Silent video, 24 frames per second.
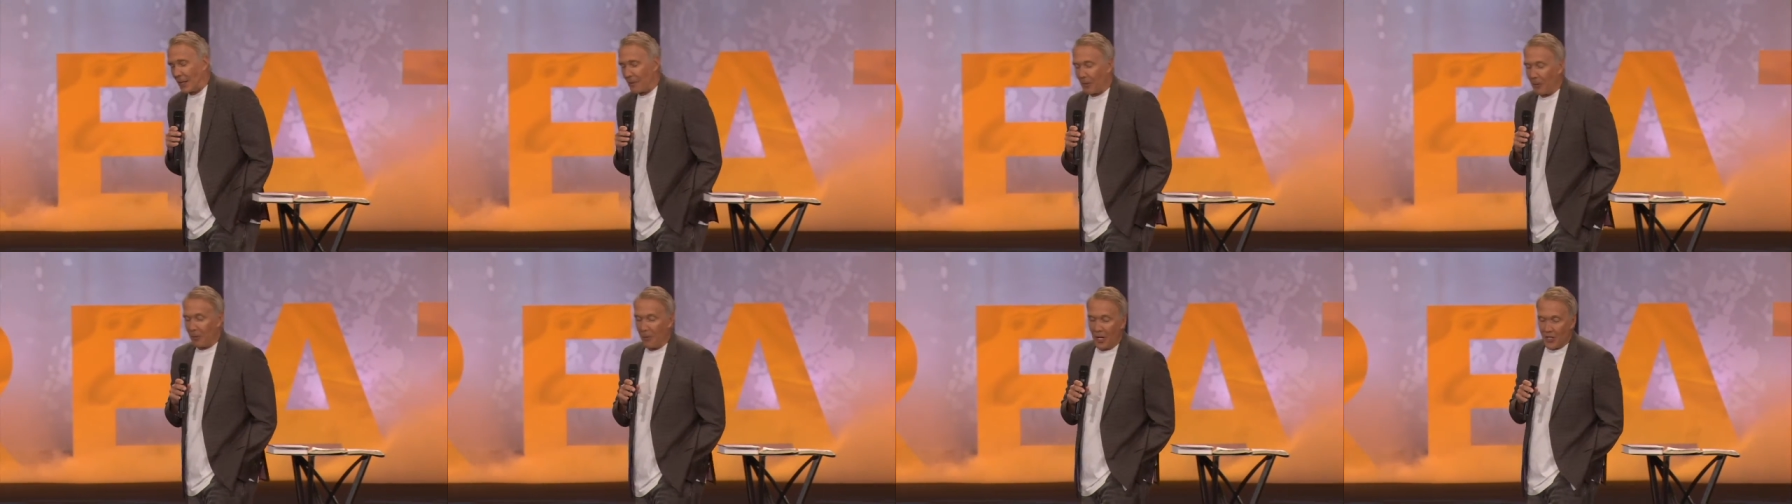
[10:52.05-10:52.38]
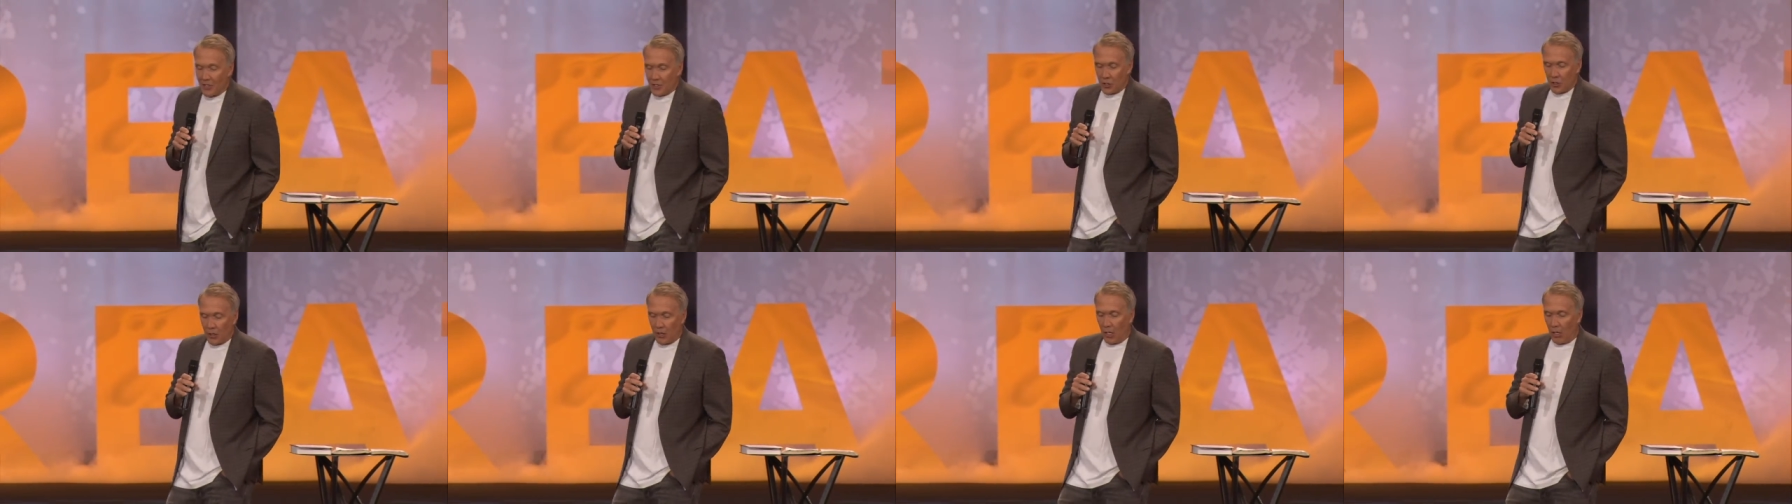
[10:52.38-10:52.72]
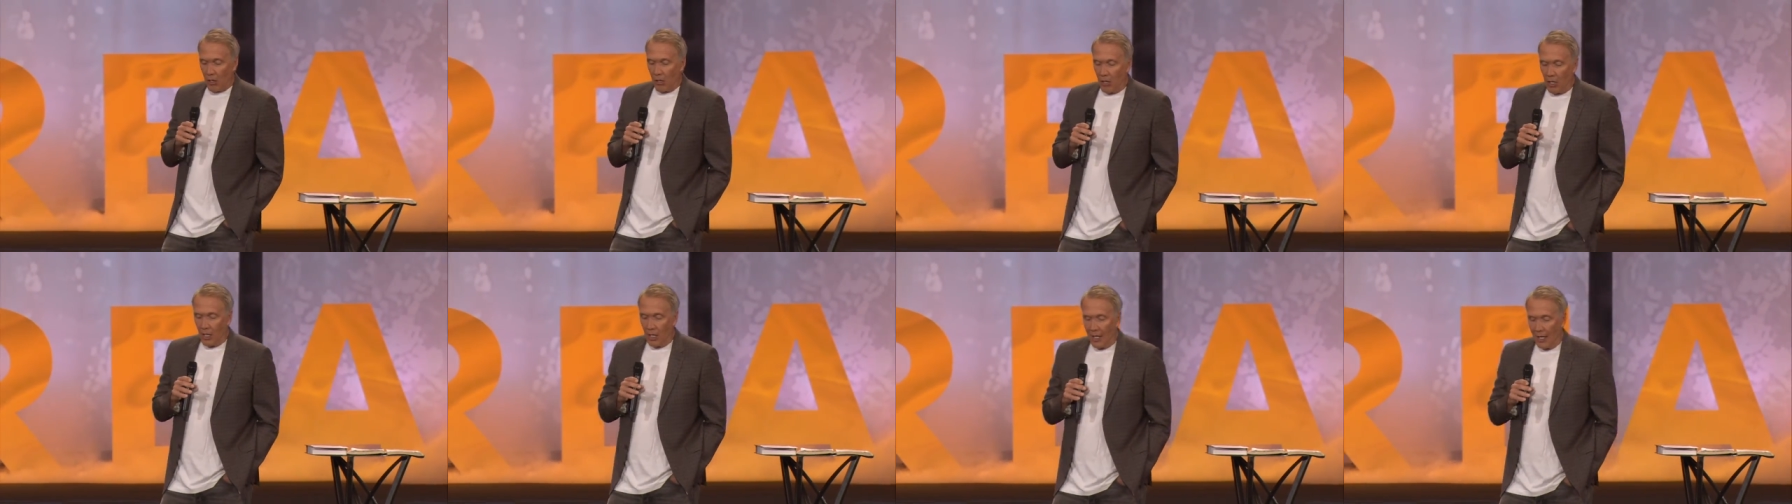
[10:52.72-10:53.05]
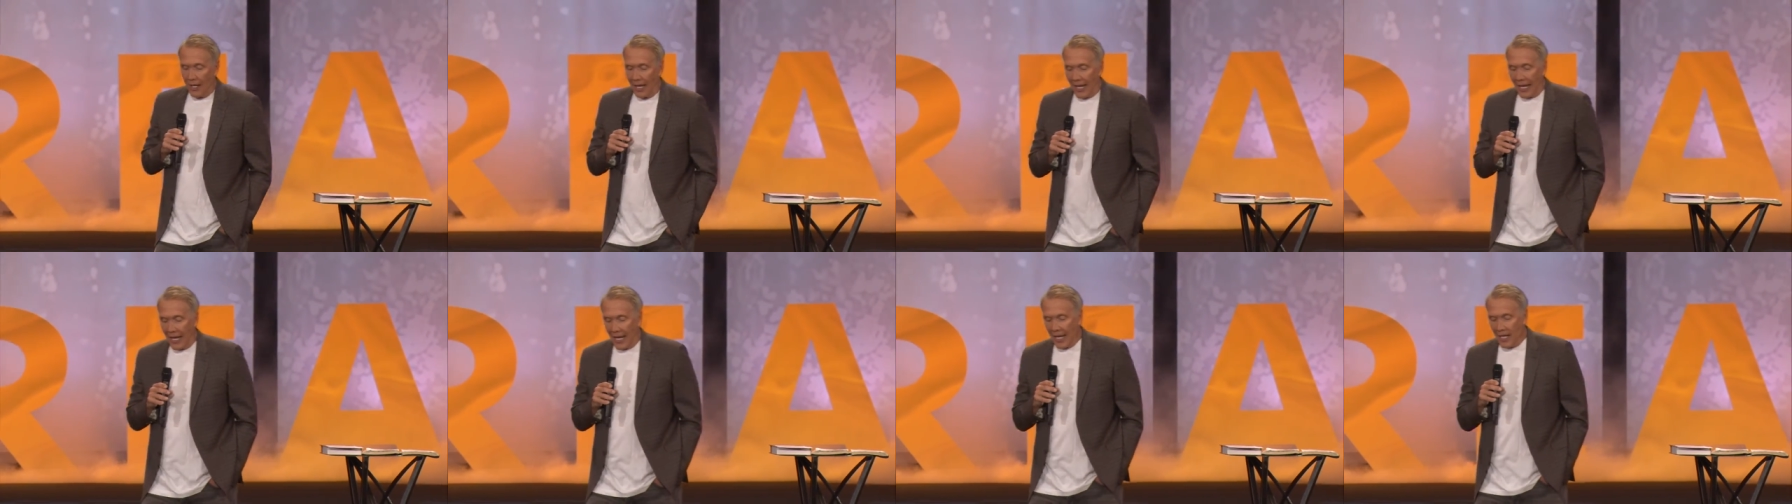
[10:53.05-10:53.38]
couple of months ago,
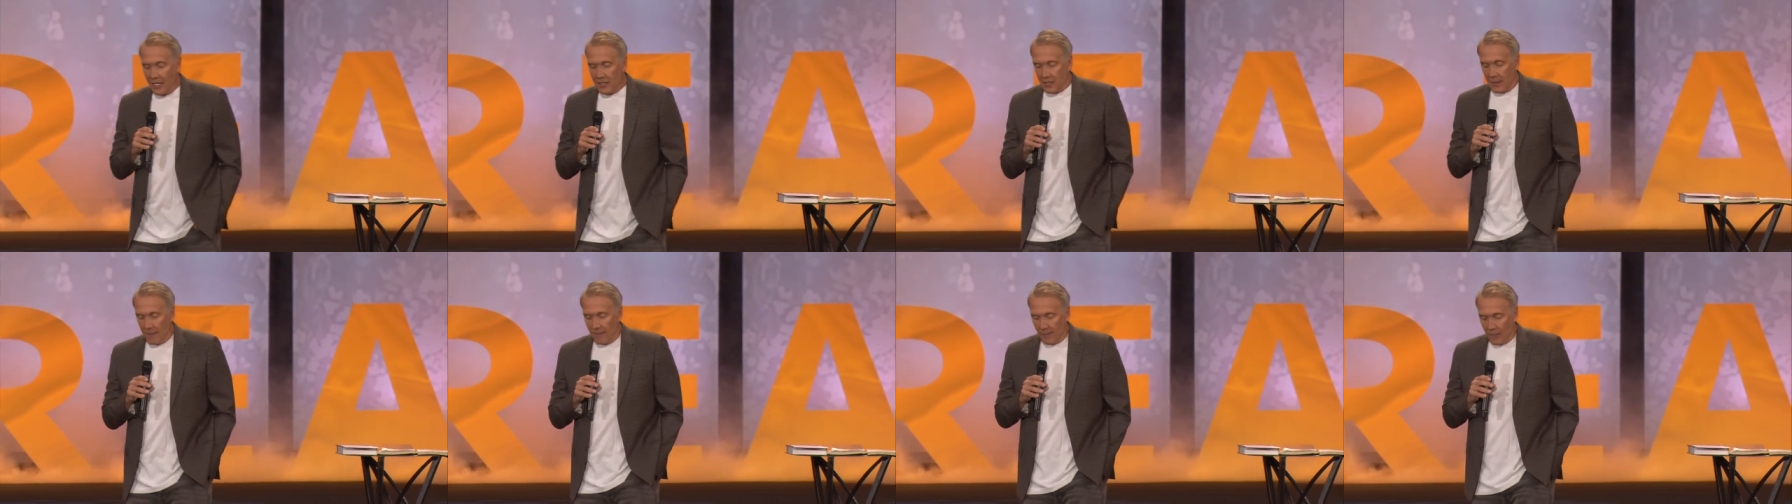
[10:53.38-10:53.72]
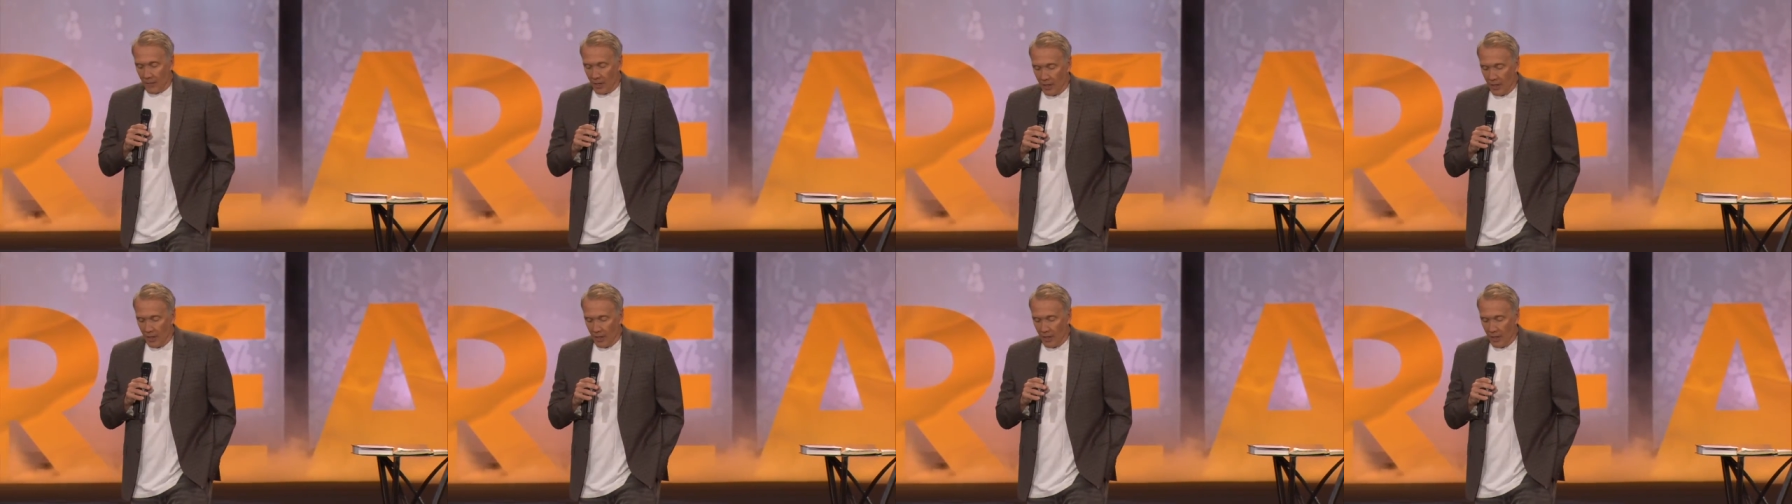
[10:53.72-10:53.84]
and